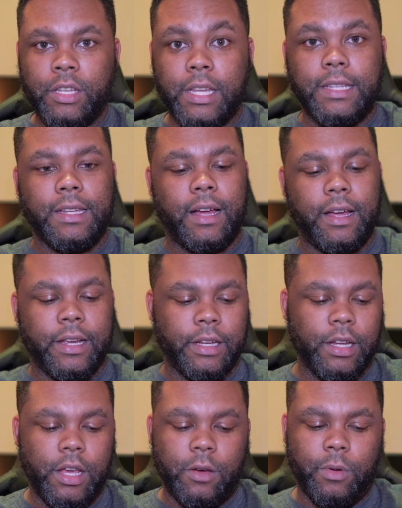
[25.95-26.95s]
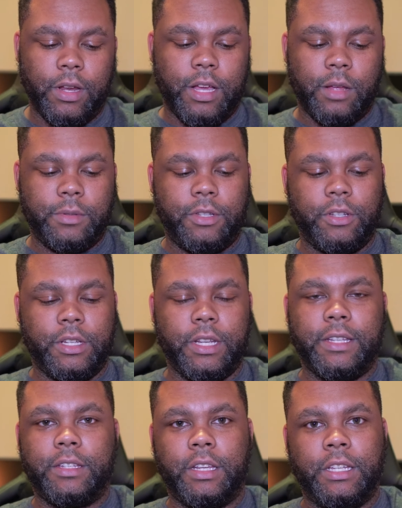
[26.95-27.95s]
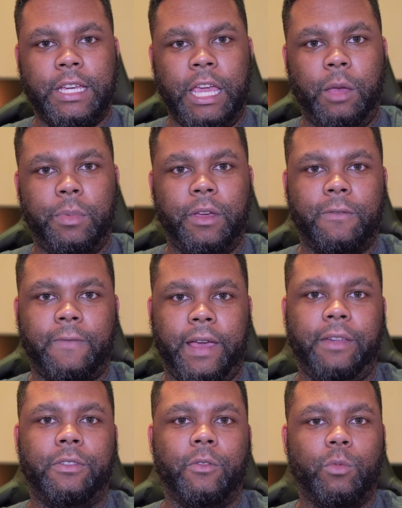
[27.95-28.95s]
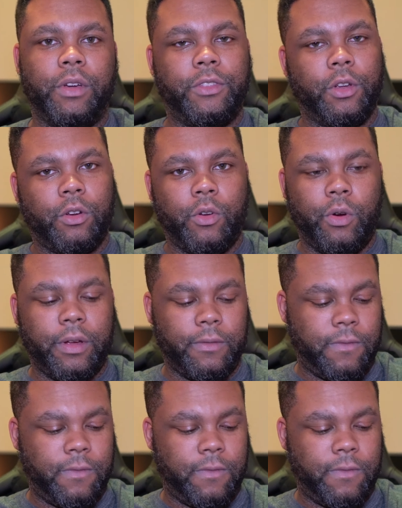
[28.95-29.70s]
design when it comes to just keeping faith with what they're going